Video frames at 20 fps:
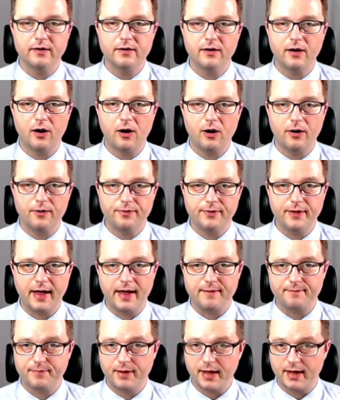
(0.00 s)
on
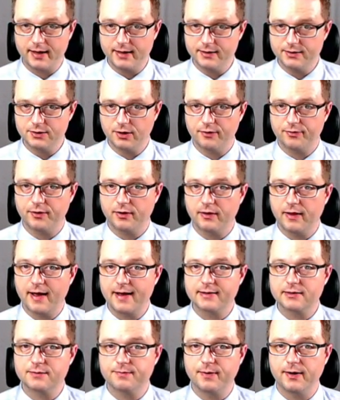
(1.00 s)
that page, on the
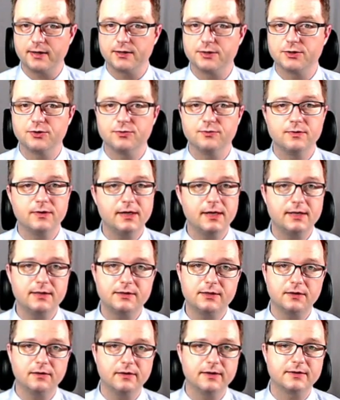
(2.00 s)
last page, you need to
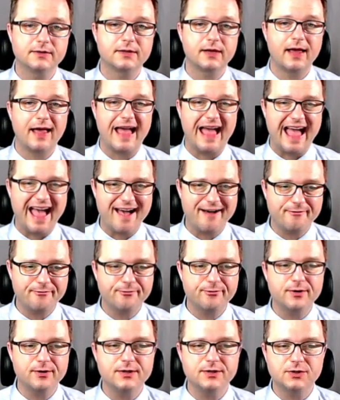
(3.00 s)
list
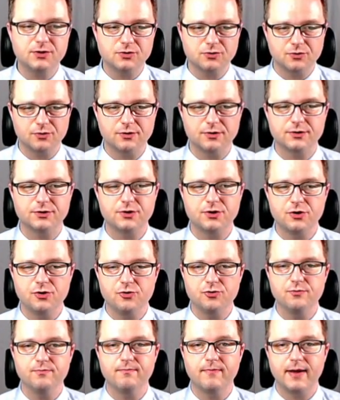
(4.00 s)
every source you
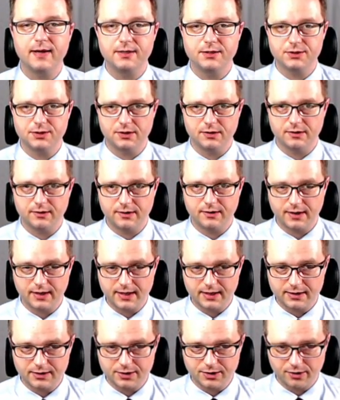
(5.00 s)
mention
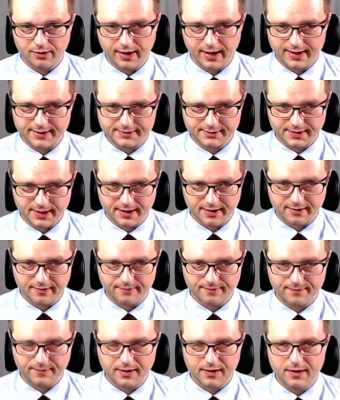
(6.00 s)
in your essay.
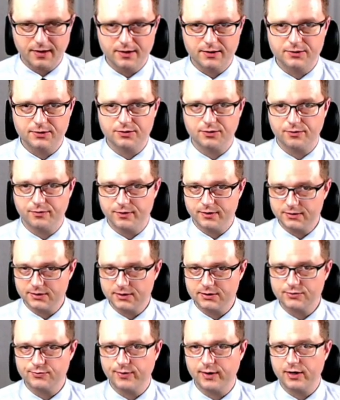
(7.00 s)
So this
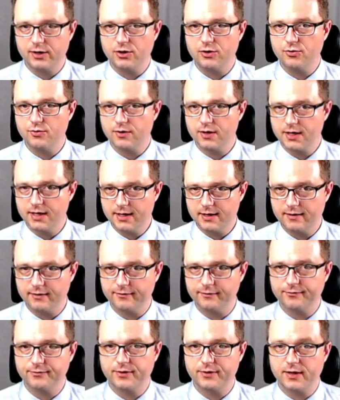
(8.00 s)
is where you
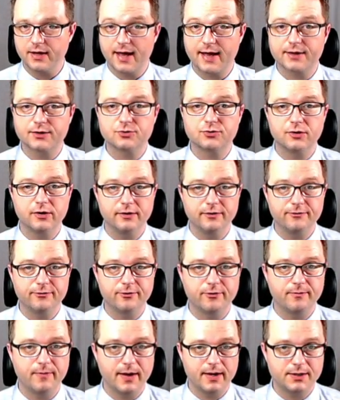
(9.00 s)
give the extra
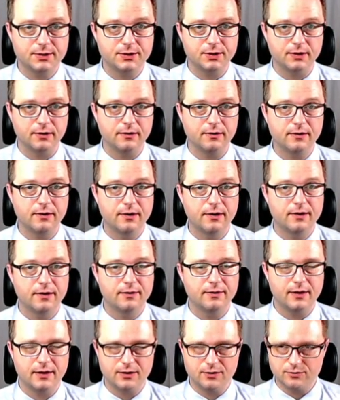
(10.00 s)
information
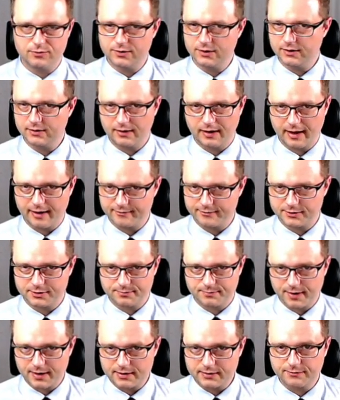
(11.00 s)
that you didn't have
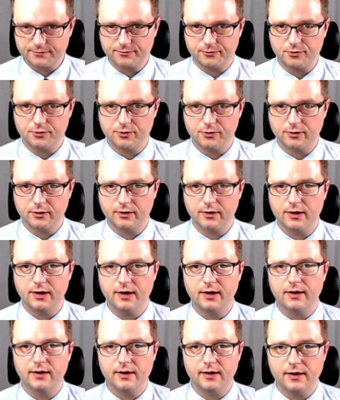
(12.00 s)
space for
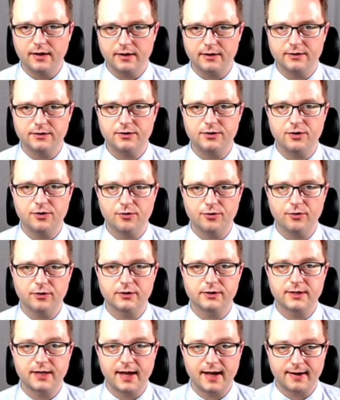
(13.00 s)
in your
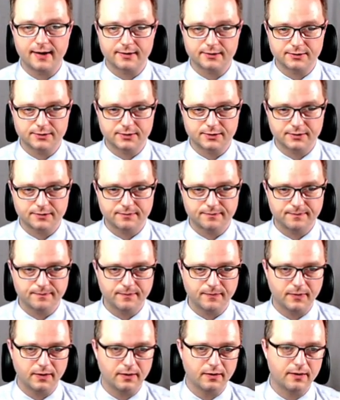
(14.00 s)
text.
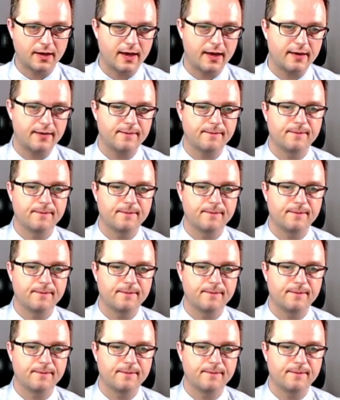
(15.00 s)
Okay?